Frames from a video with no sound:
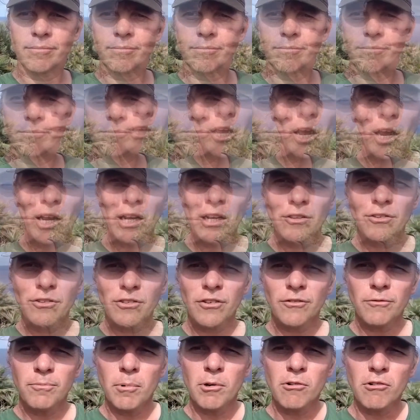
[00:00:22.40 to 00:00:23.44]
The islands
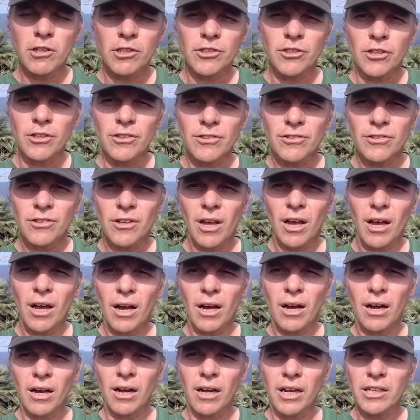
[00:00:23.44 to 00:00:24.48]
of Mauritius
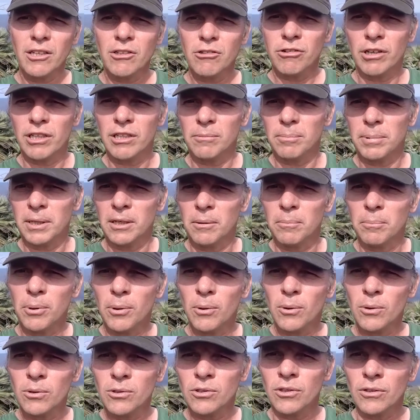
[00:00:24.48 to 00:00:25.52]
are incredibly
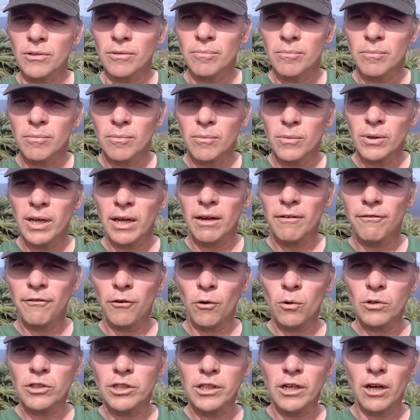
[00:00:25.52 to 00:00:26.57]
important. We have
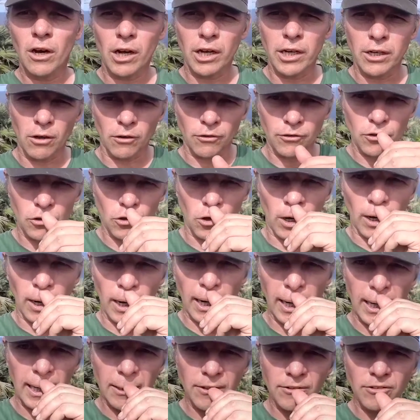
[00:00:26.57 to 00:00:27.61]
49 offshore
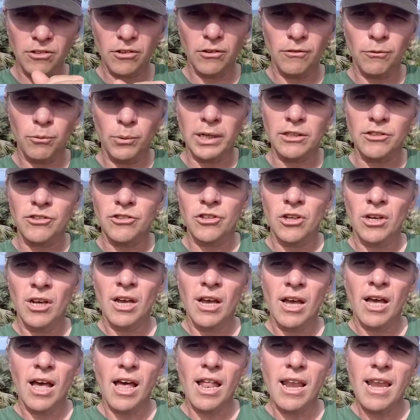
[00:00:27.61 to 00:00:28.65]
islands, of which
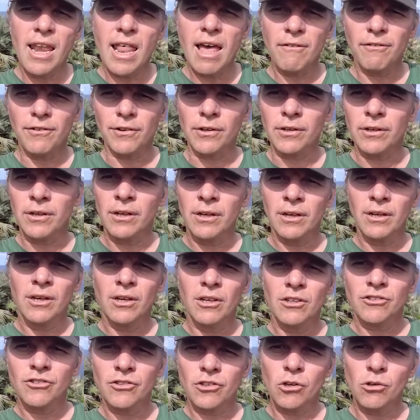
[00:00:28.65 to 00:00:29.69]

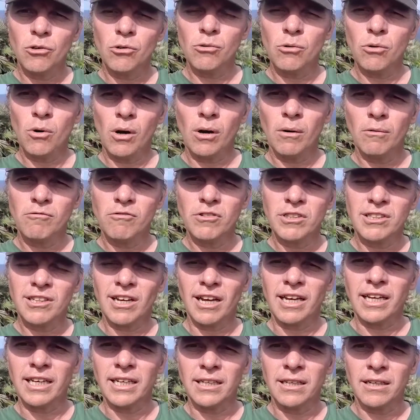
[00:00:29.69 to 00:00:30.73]
11 still
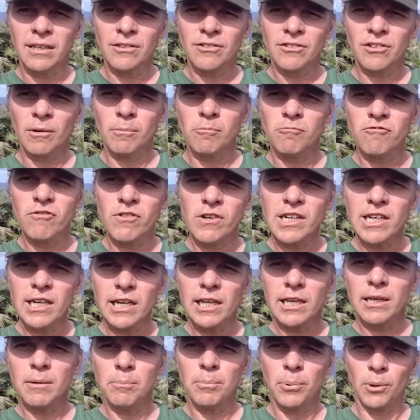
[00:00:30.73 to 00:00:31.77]
retain some
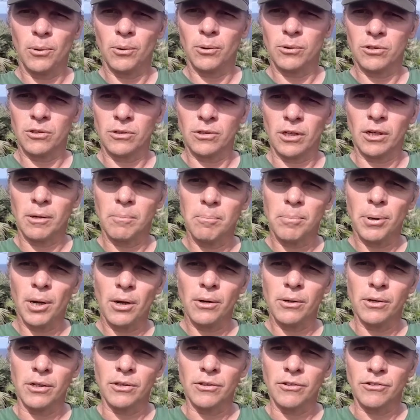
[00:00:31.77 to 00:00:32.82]
really important
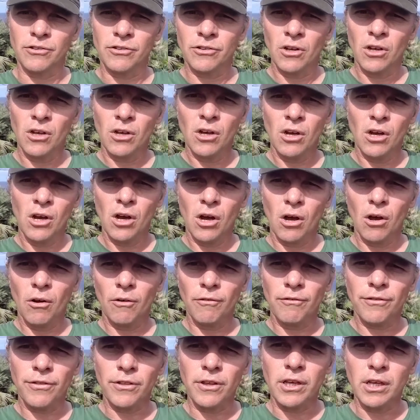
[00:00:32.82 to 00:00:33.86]
components
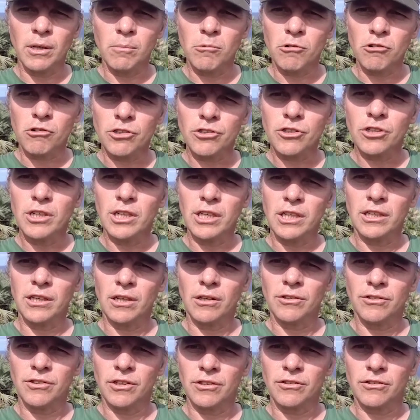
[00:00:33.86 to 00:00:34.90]
of the Mauritian
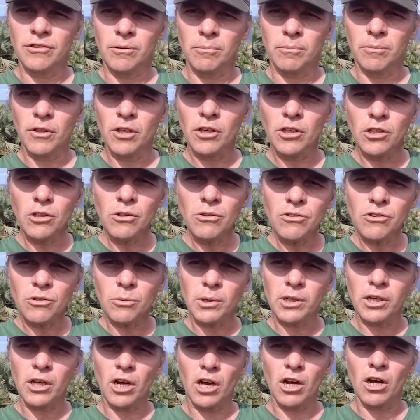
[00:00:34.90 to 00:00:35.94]
ecosystem that used to
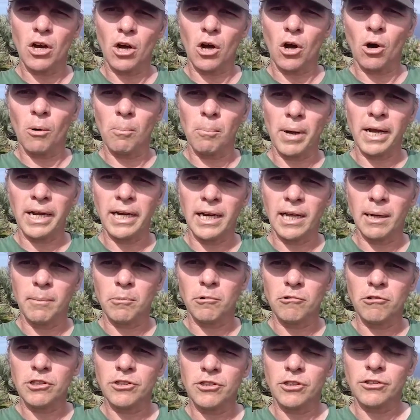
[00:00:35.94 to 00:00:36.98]
occur on mainland
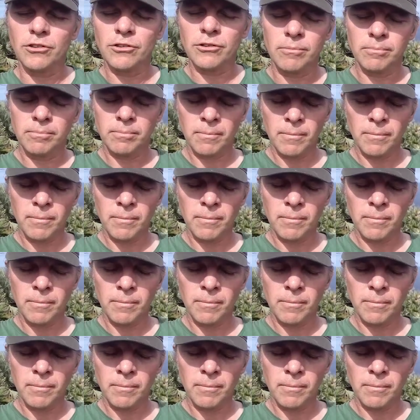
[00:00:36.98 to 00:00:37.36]
Mauritius.